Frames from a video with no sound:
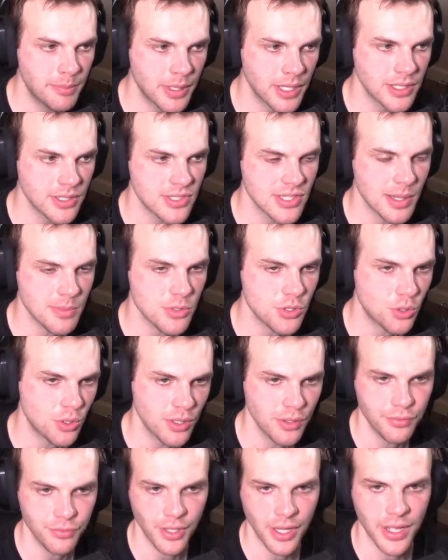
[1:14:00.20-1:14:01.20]
but some sort
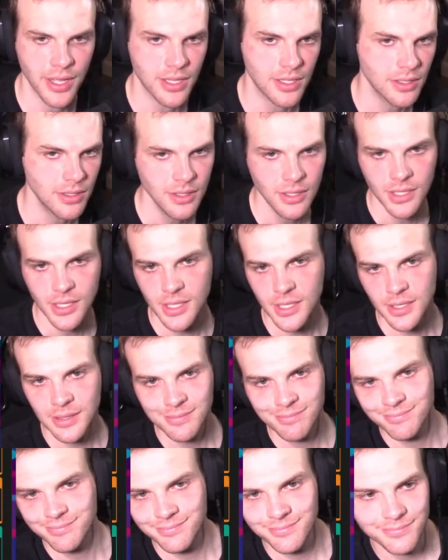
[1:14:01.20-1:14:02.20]
of like,
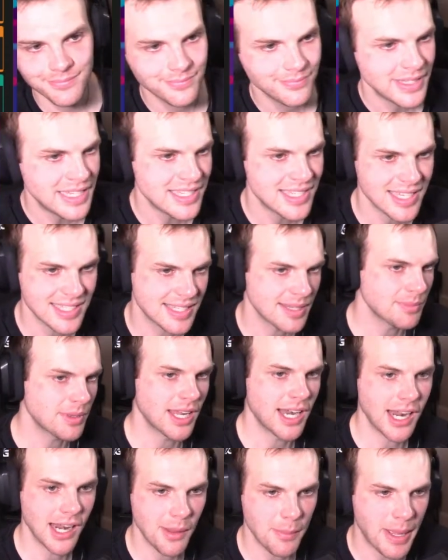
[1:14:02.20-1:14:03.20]
he said
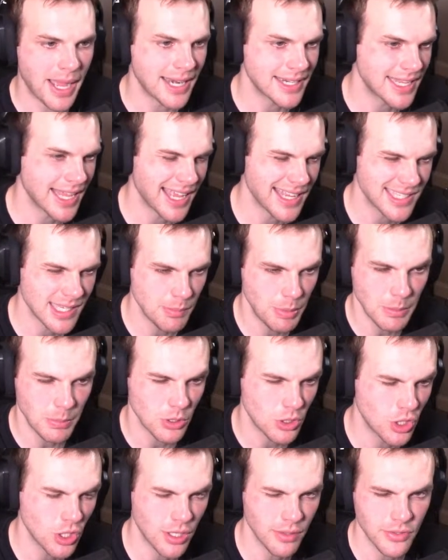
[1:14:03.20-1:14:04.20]
something on a podcast that people
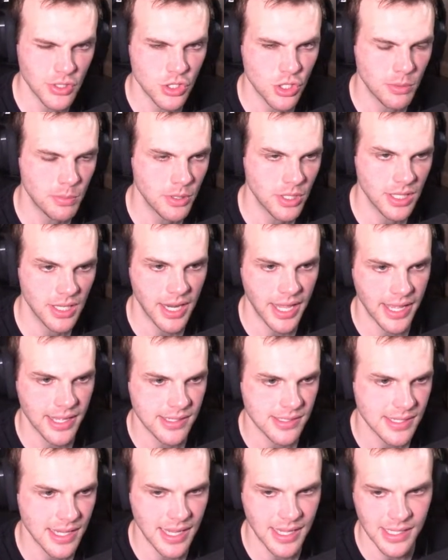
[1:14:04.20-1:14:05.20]
could have interpreted
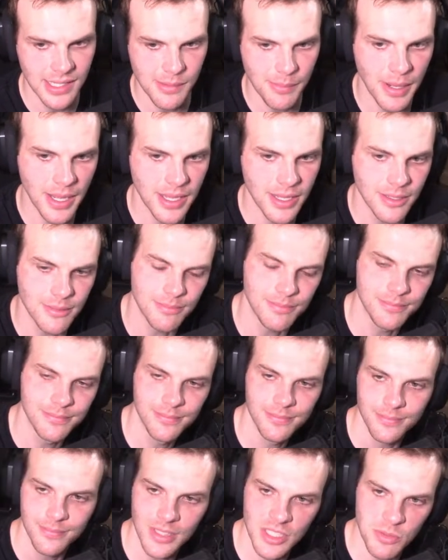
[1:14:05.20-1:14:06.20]
as
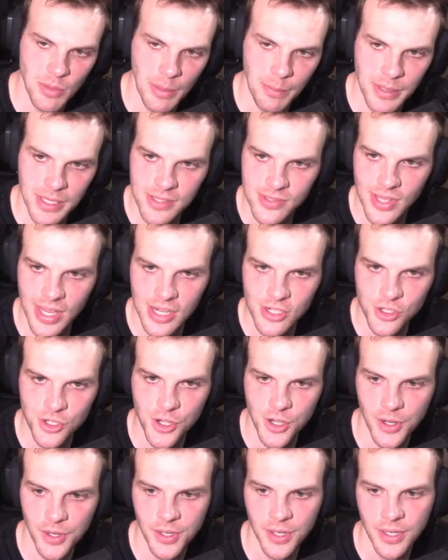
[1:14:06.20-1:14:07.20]
this might be his last
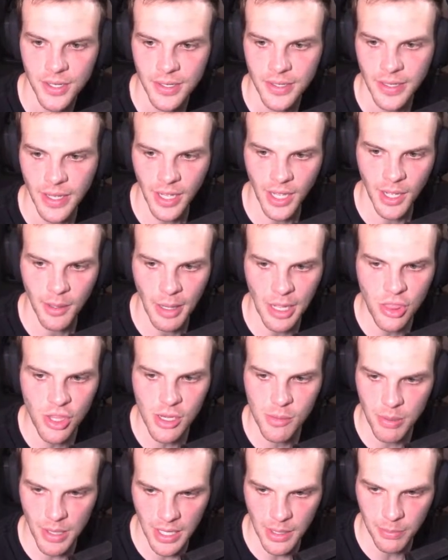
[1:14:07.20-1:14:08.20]
year. I think
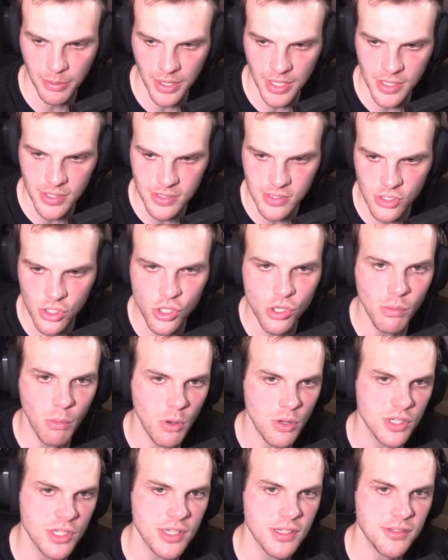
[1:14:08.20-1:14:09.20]
he probably plays 2
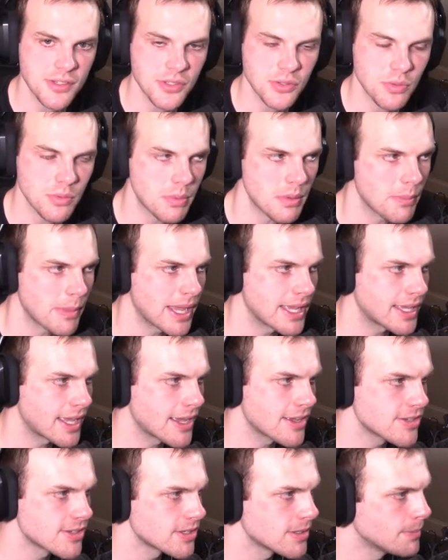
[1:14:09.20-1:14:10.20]
more seasons would be my
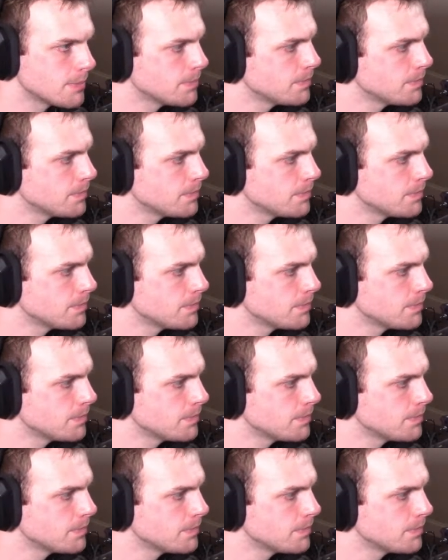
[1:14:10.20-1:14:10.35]
guess.